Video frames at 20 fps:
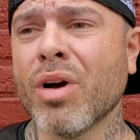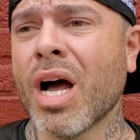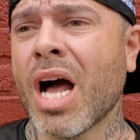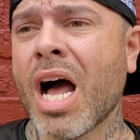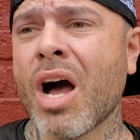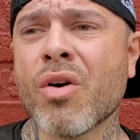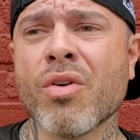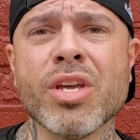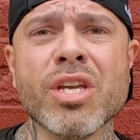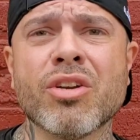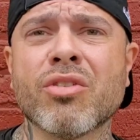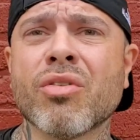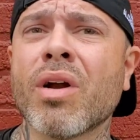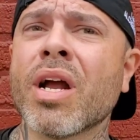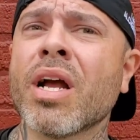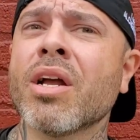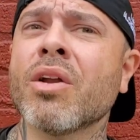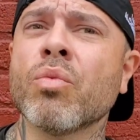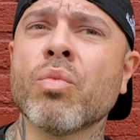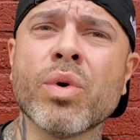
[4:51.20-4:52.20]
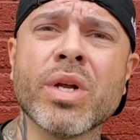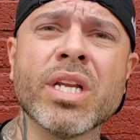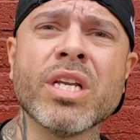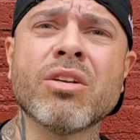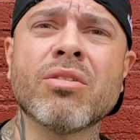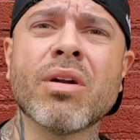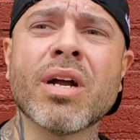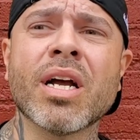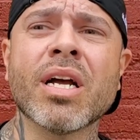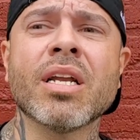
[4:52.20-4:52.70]
how he cried, when he
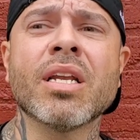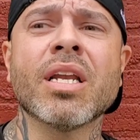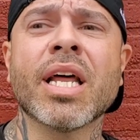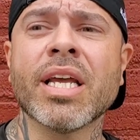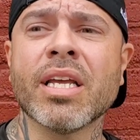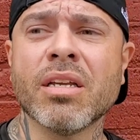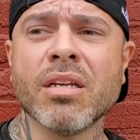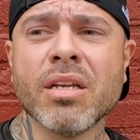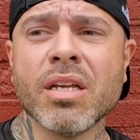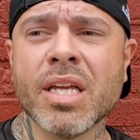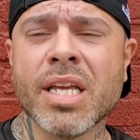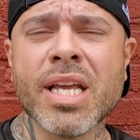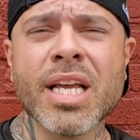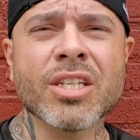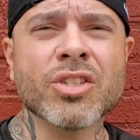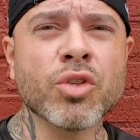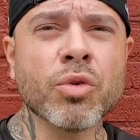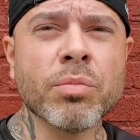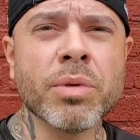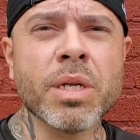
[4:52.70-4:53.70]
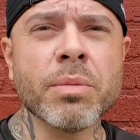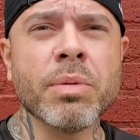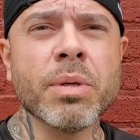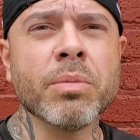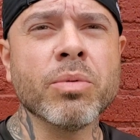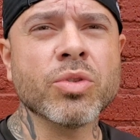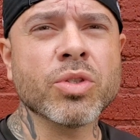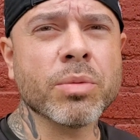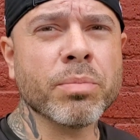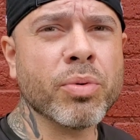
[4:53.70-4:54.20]
cried. Like, he got so many
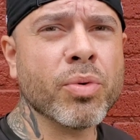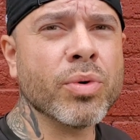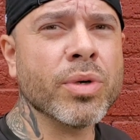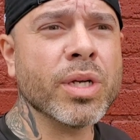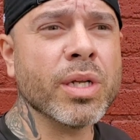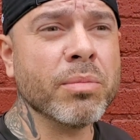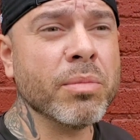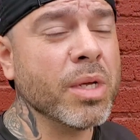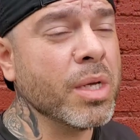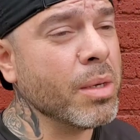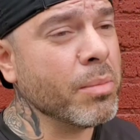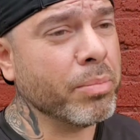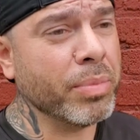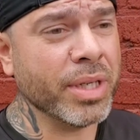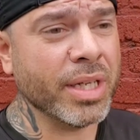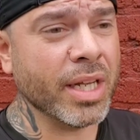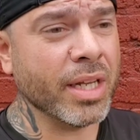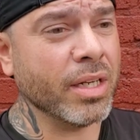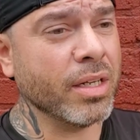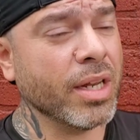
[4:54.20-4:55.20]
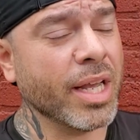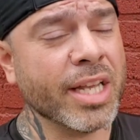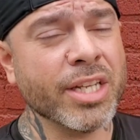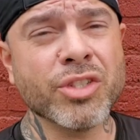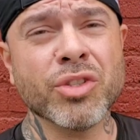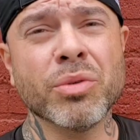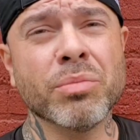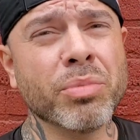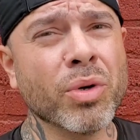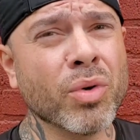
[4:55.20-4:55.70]
people supporting him. But then
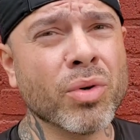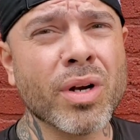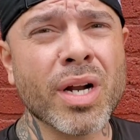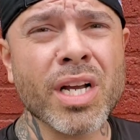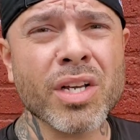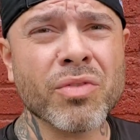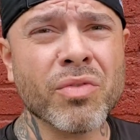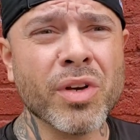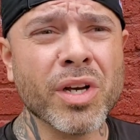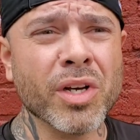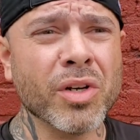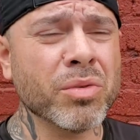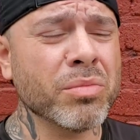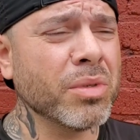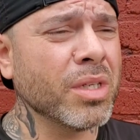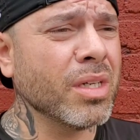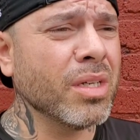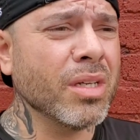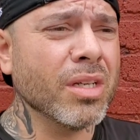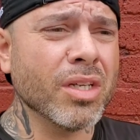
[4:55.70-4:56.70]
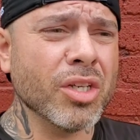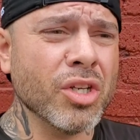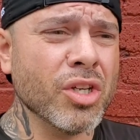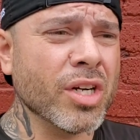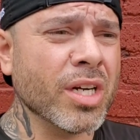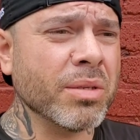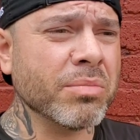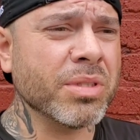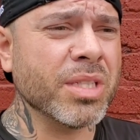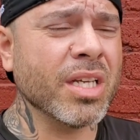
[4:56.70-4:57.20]
Adrian Broner asked for help. You
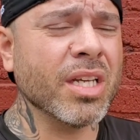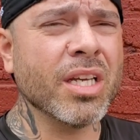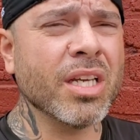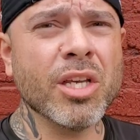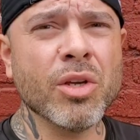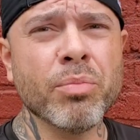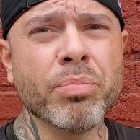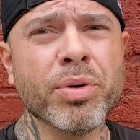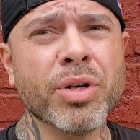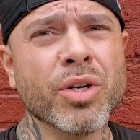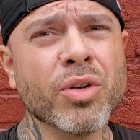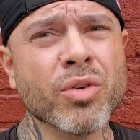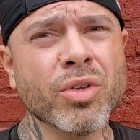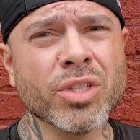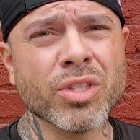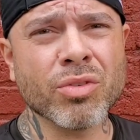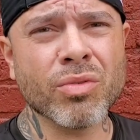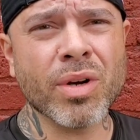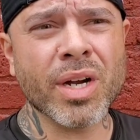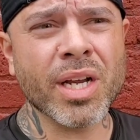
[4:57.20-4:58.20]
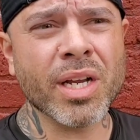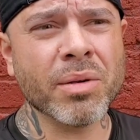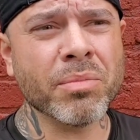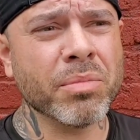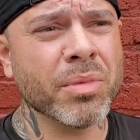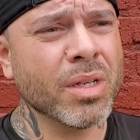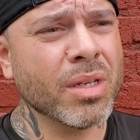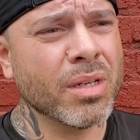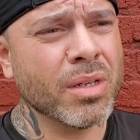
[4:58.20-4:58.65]
know what I'm saying? He put it on his gram.